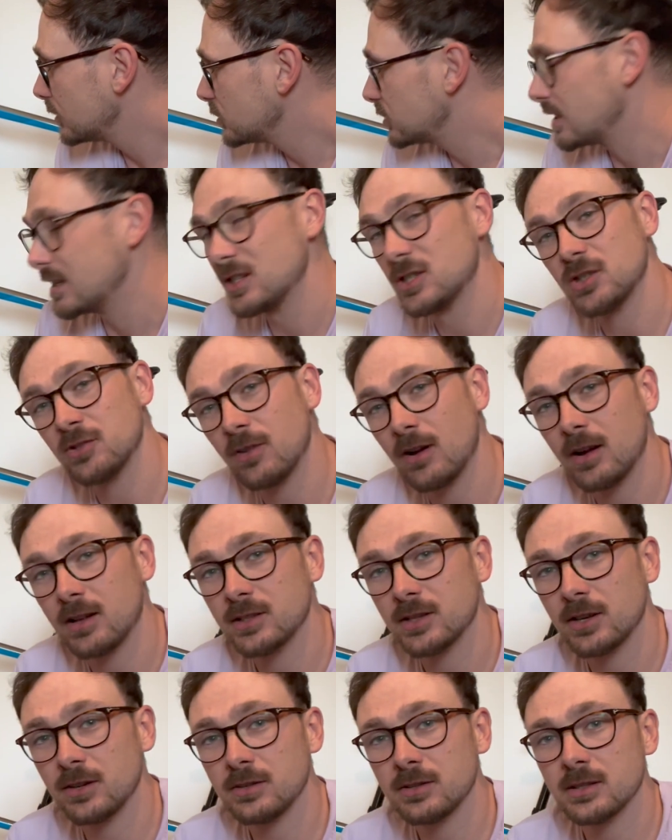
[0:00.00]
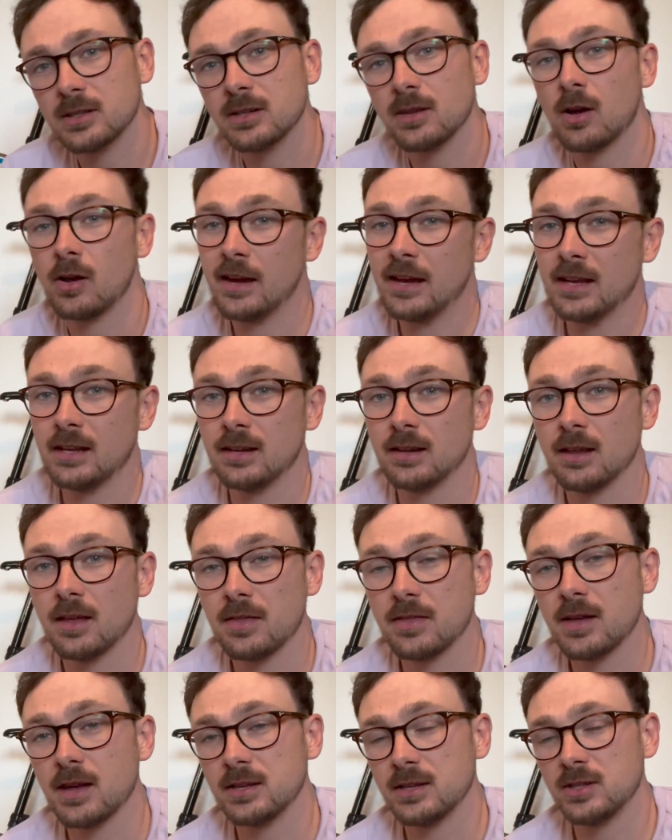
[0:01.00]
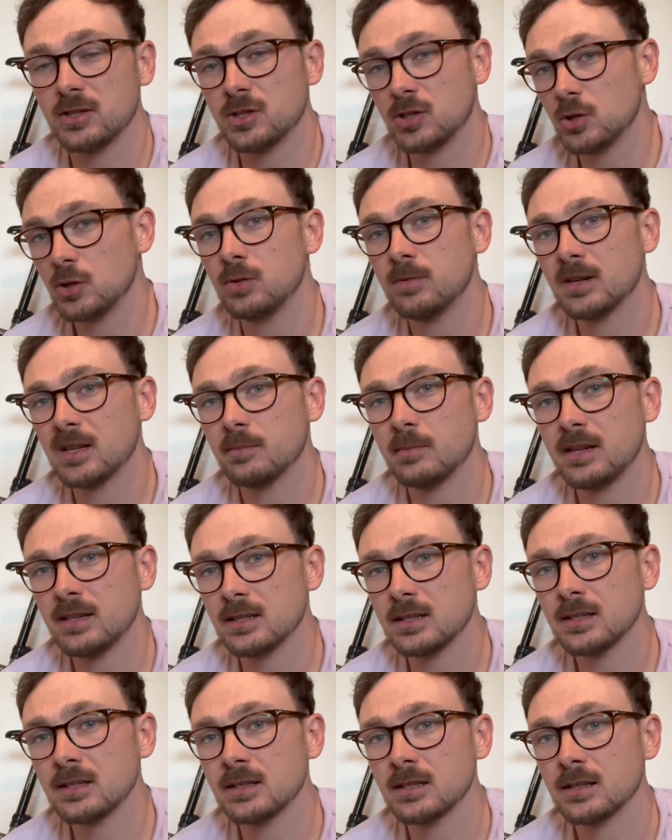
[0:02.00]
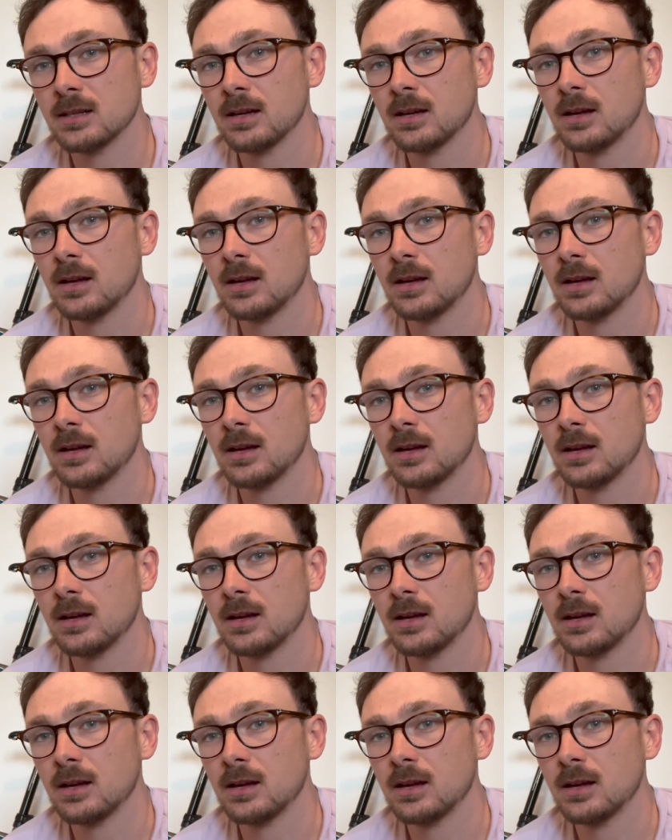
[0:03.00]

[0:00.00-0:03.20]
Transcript: Cinceratos in 32mm,